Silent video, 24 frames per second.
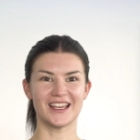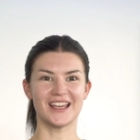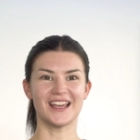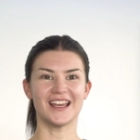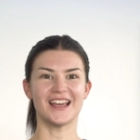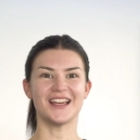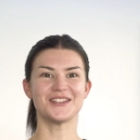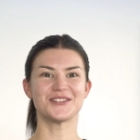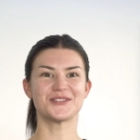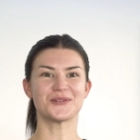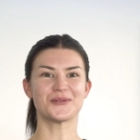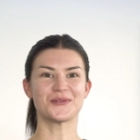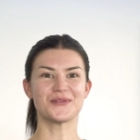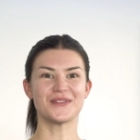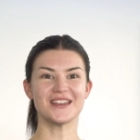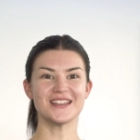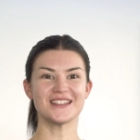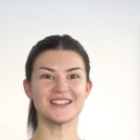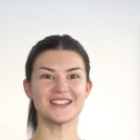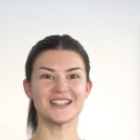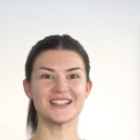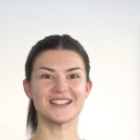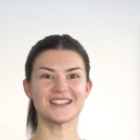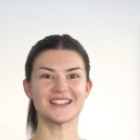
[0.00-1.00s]
And so
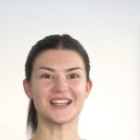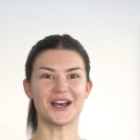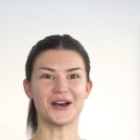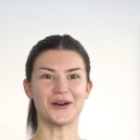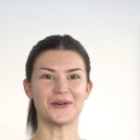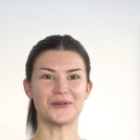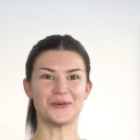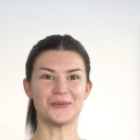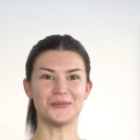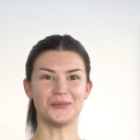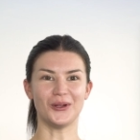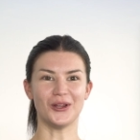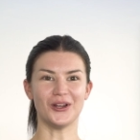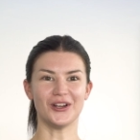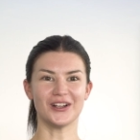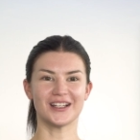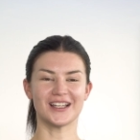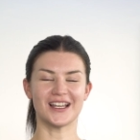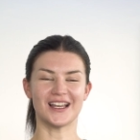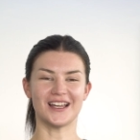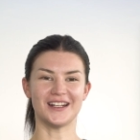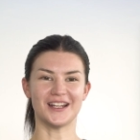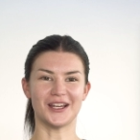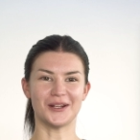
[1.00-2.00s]
this is how you block
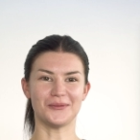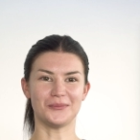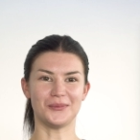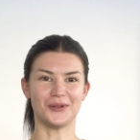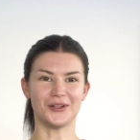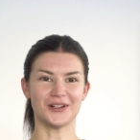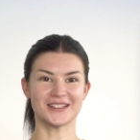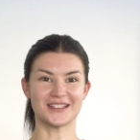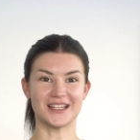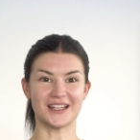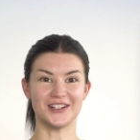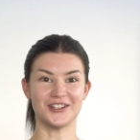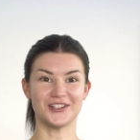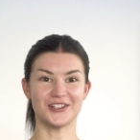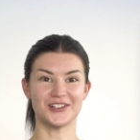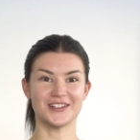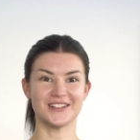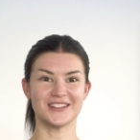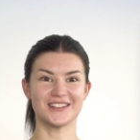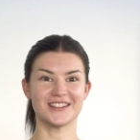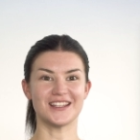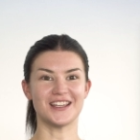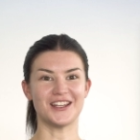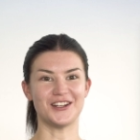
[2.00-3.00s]
and unblock
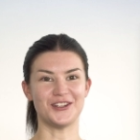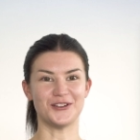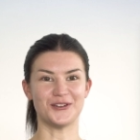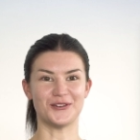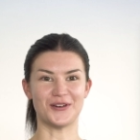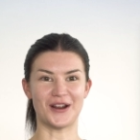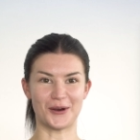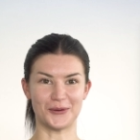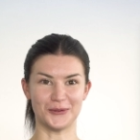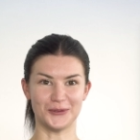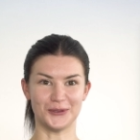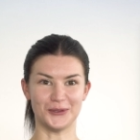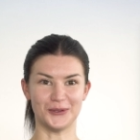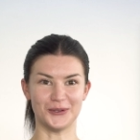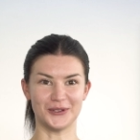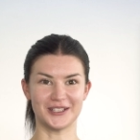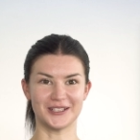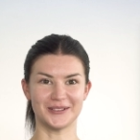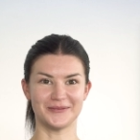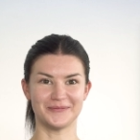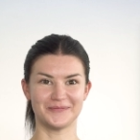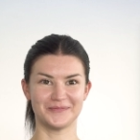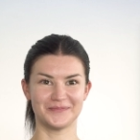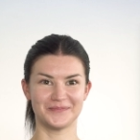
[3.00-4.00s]
senders in your
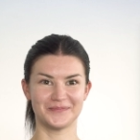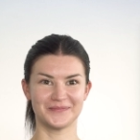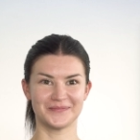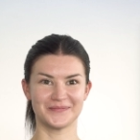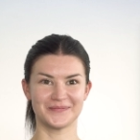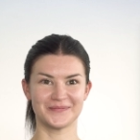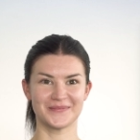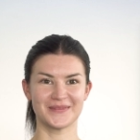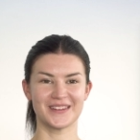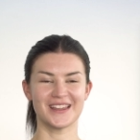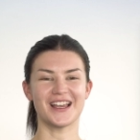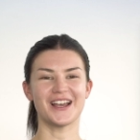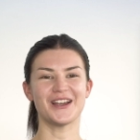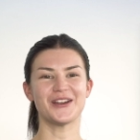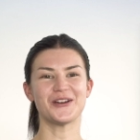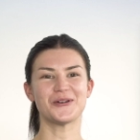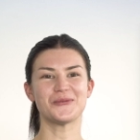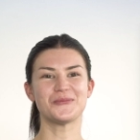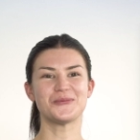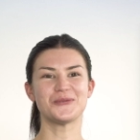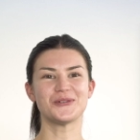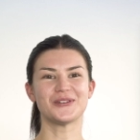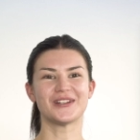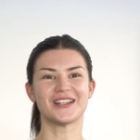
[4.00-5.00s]
Outlook. I
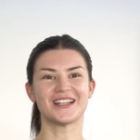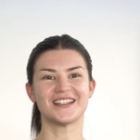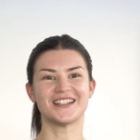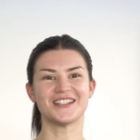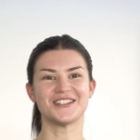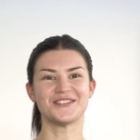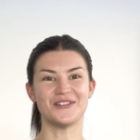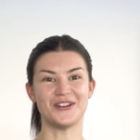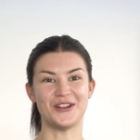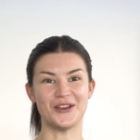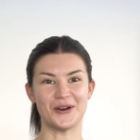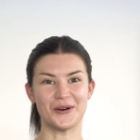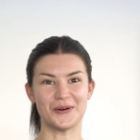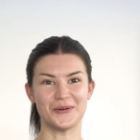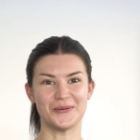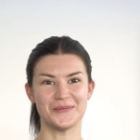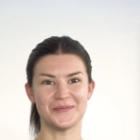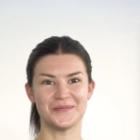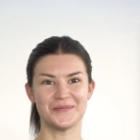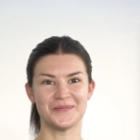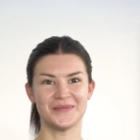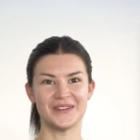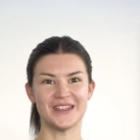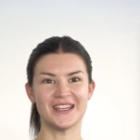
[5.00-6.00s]
hope you like this video.
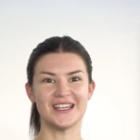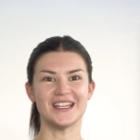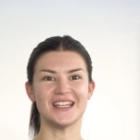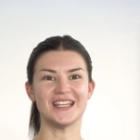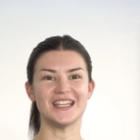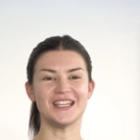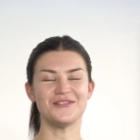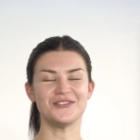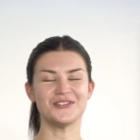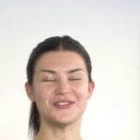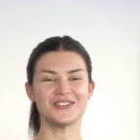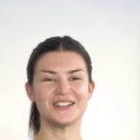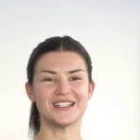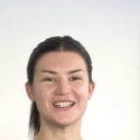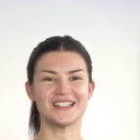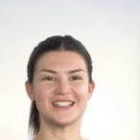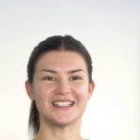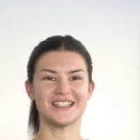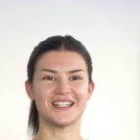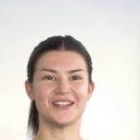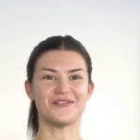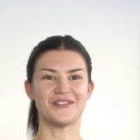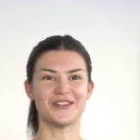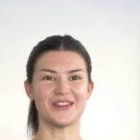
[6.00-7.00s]
If you
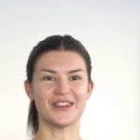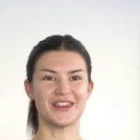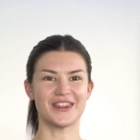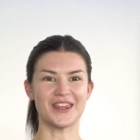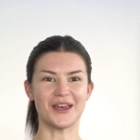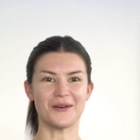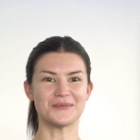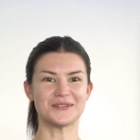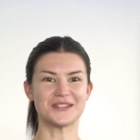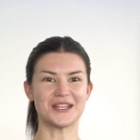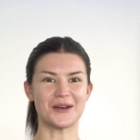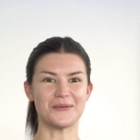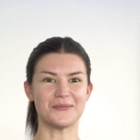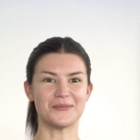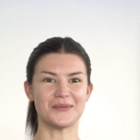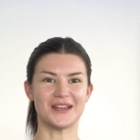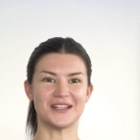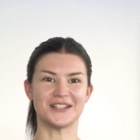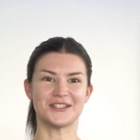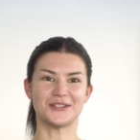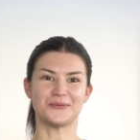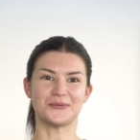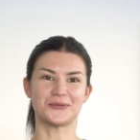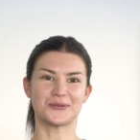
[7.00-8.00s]
did, give it a thumbs up
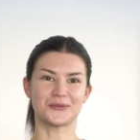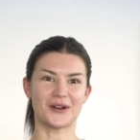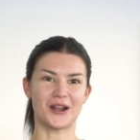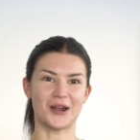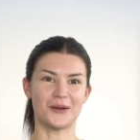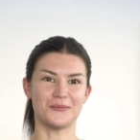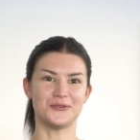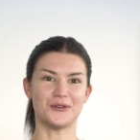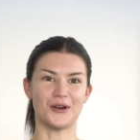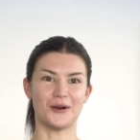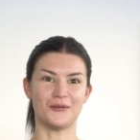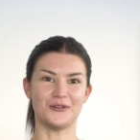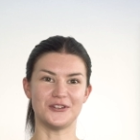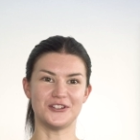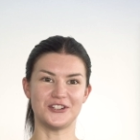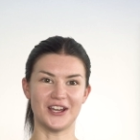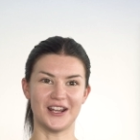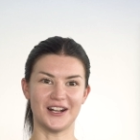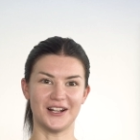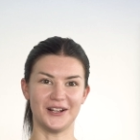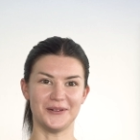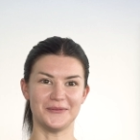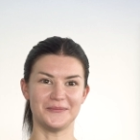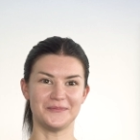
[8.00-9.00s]
and subscribe to our
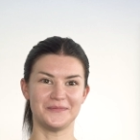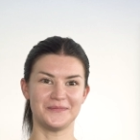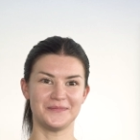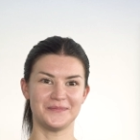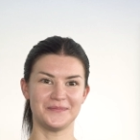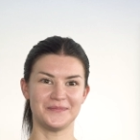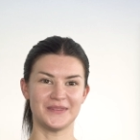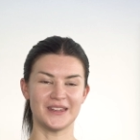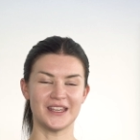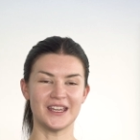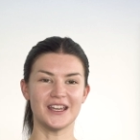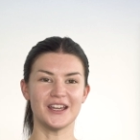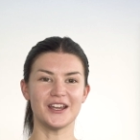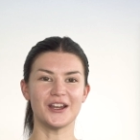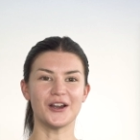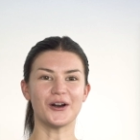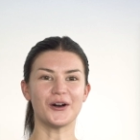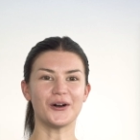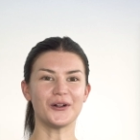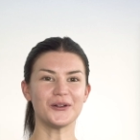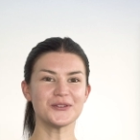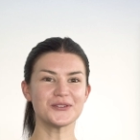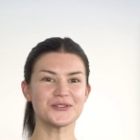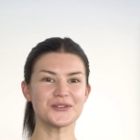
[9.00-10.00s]
channel.
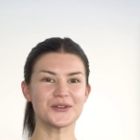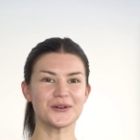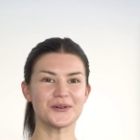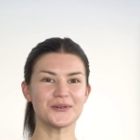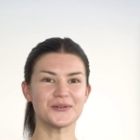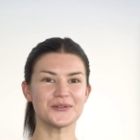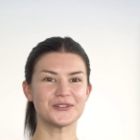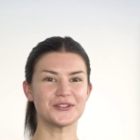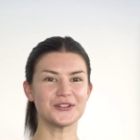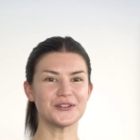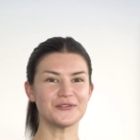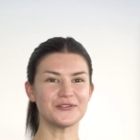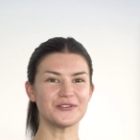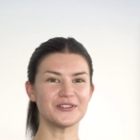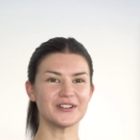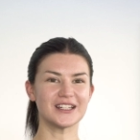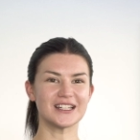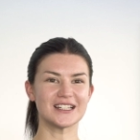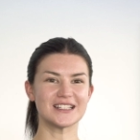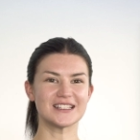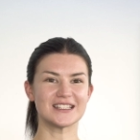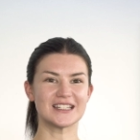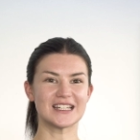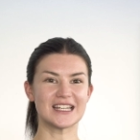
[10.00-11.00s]
Also, don't
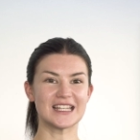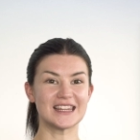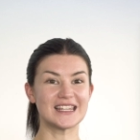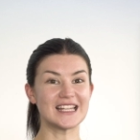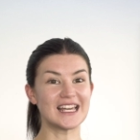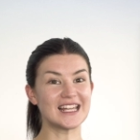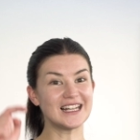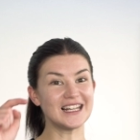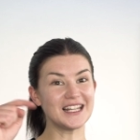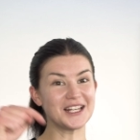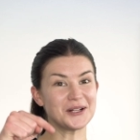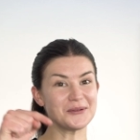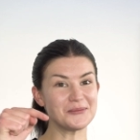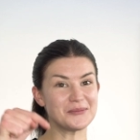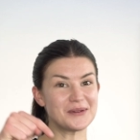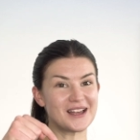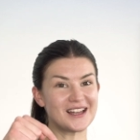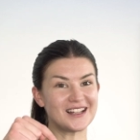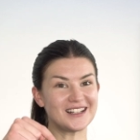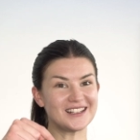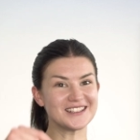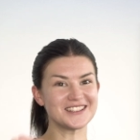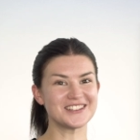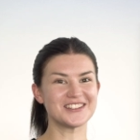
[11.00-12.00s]
forget to hit that little
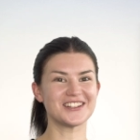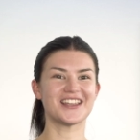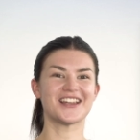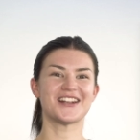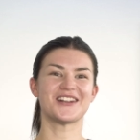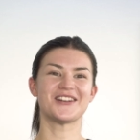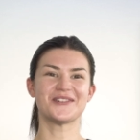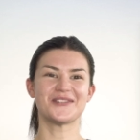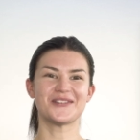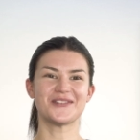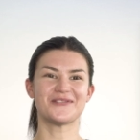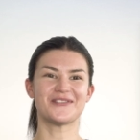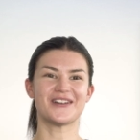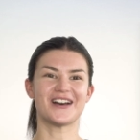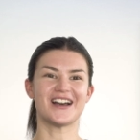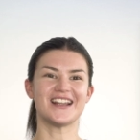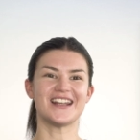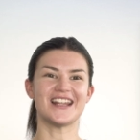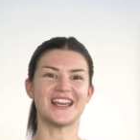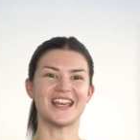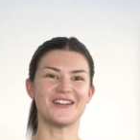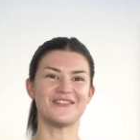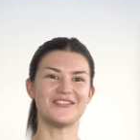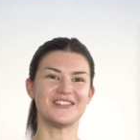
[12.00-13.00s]
bell to get
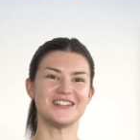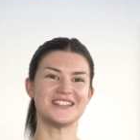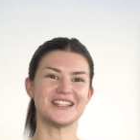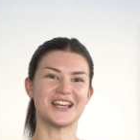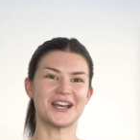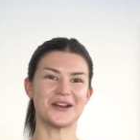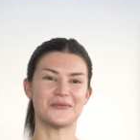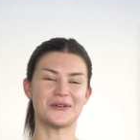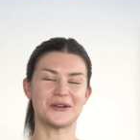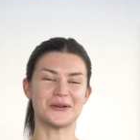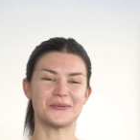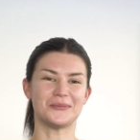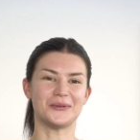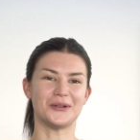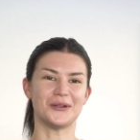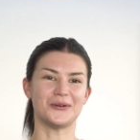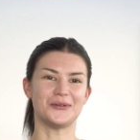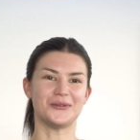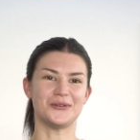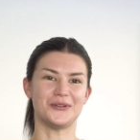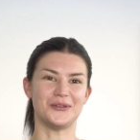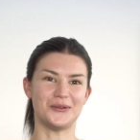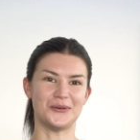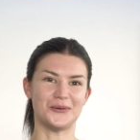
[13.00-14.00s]
notified every time we
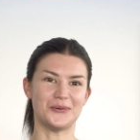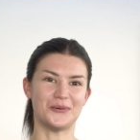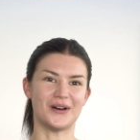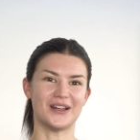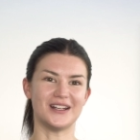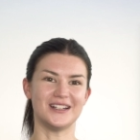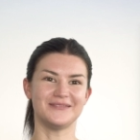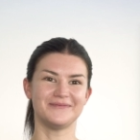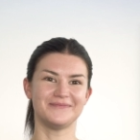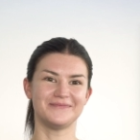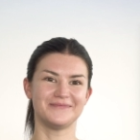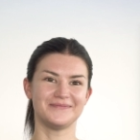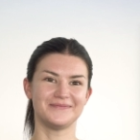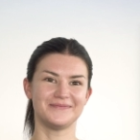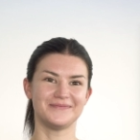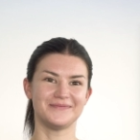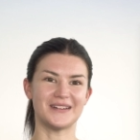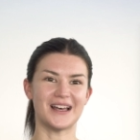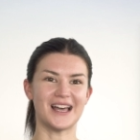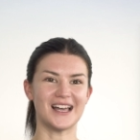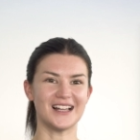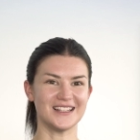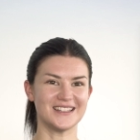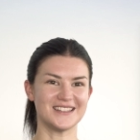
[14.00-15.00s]
upload a new one.
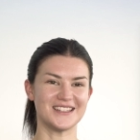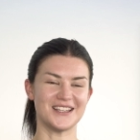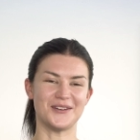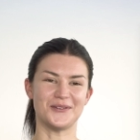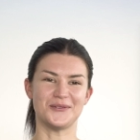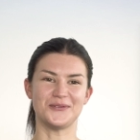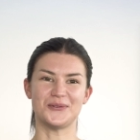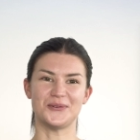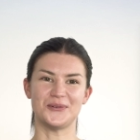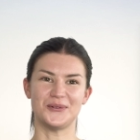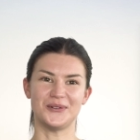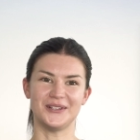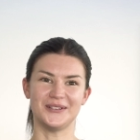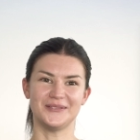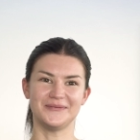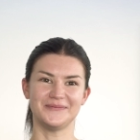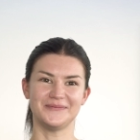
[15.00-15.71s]
I'll see you soon.